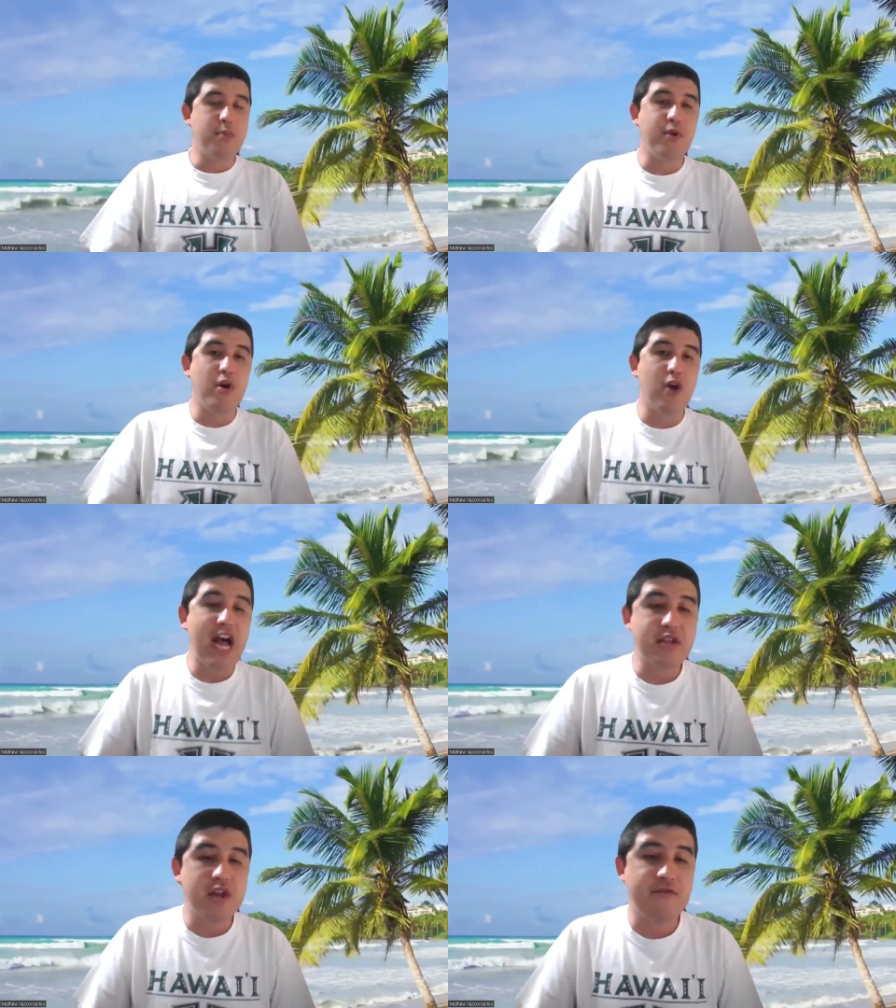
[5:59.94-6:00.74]
It's a pure
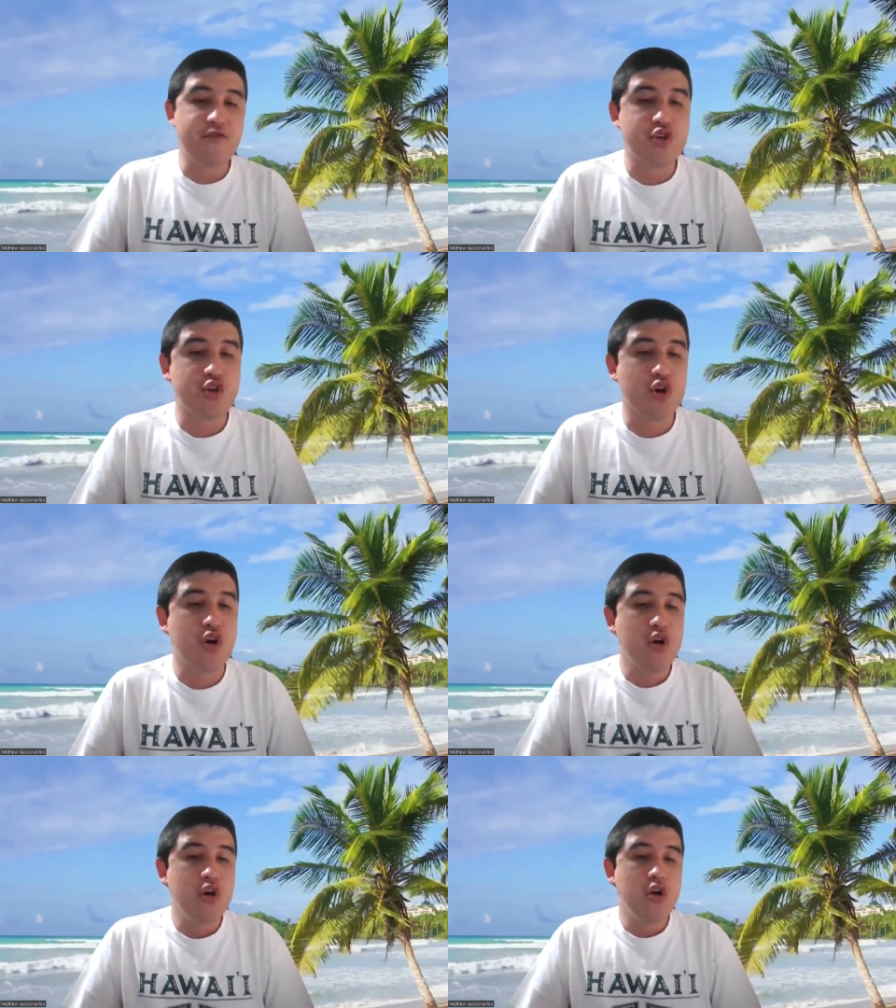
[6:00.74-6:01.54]
accident for
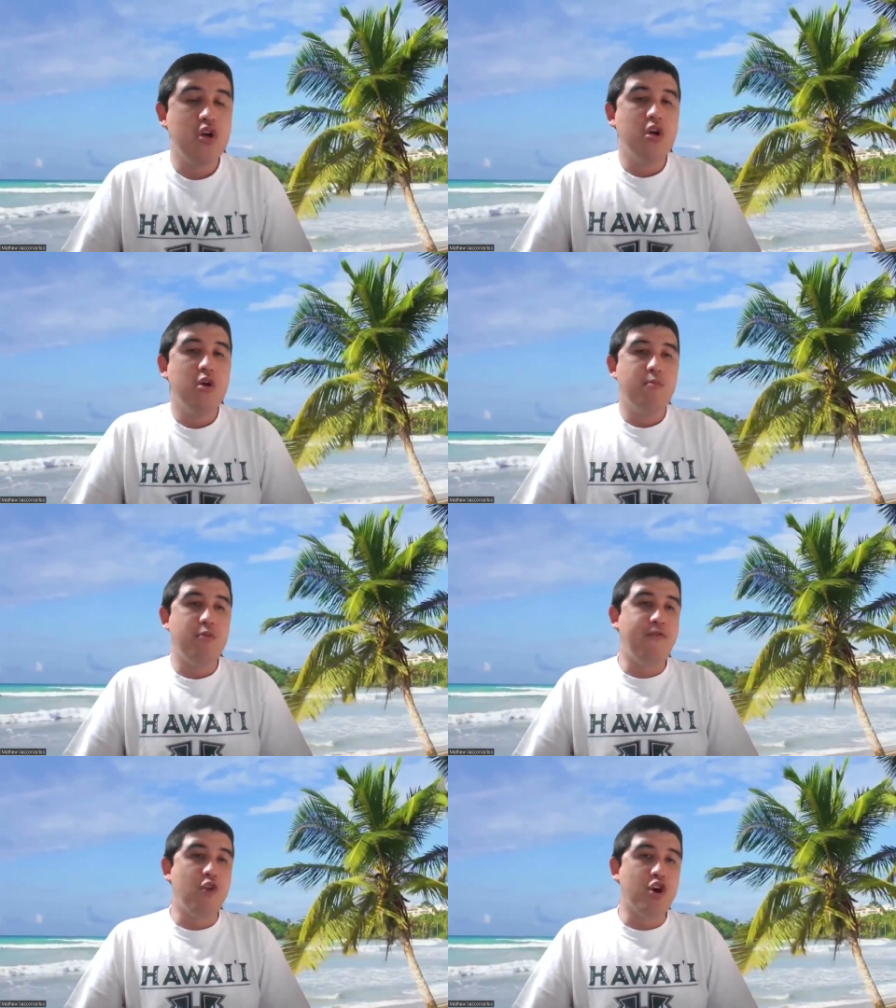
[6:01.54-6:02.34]
sure.
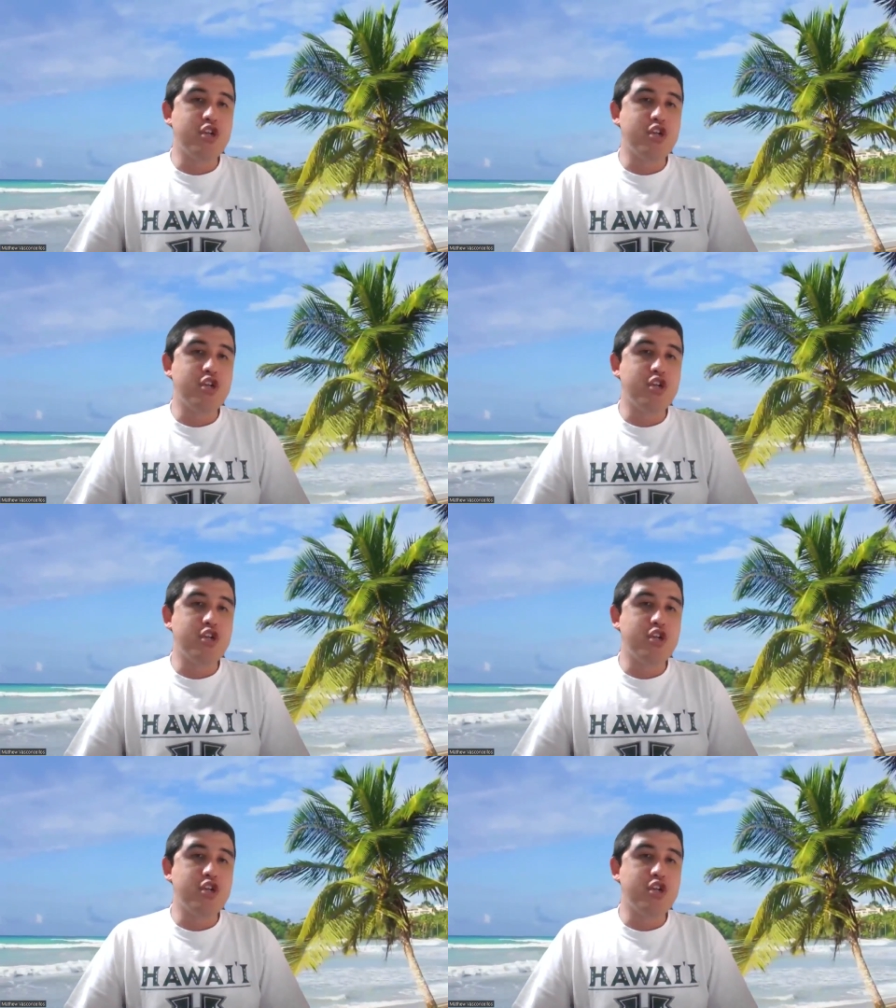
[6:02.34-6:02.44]
But